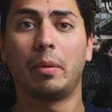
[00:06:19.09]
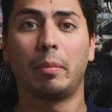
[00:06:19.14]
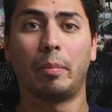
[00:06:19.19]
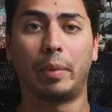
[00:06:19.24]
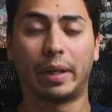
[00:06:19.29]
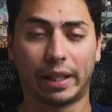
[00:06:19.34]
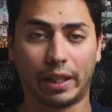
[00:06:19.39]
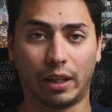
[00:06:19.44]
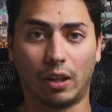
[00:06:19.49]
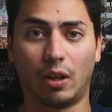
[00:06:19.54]
but it
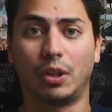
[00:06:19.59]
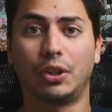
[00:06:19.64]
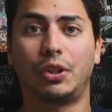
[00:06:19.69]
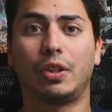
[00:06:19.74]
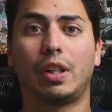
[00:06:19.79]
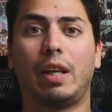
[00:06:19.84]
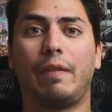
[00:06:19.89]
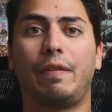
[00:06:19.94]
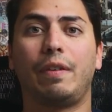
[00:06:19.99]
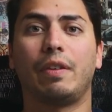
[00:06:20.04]
can also
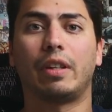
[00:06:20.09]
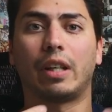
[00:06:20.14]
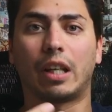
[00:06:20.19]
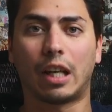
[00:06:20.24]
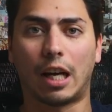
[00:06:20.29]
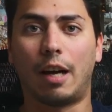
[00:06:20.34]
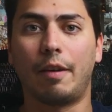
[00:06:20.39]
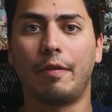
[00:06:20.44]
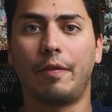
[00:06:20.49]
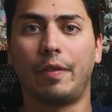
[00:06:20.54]
give you the
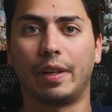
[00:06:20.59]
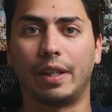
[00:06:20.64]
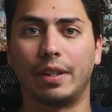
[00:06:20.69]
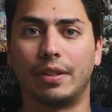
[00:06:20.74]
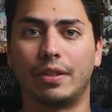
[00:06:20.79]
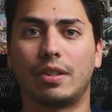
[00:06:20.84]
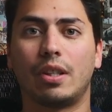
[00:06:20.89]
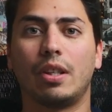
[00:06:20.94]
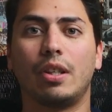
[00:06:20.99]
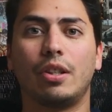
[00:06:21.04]

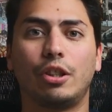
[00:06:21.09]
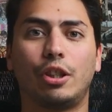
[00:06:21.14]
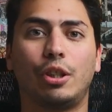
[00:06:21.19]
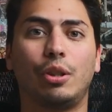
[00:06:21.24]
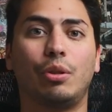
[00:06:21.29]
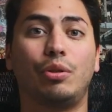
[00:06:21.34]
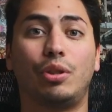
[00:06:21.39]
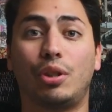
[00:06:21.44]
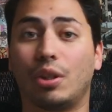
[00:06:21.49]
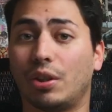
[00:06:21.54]
confidence to
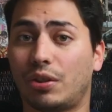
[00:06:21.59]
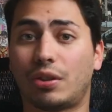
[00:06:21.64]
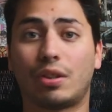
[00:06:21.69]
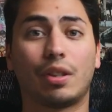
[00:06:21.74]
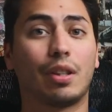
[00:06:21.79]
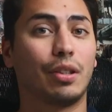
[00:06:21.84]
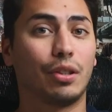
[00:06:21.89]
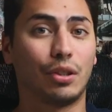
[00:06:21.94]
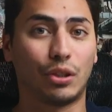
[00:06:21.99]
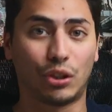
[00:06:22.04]
just
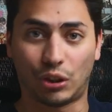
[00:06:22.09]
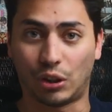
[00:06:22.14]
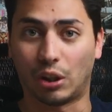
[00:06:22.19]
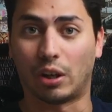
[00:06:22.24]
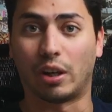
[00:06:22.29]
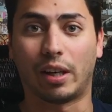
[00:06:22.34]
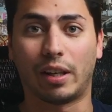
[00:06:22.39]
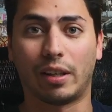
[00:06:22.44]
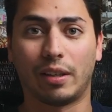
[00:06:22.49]
start.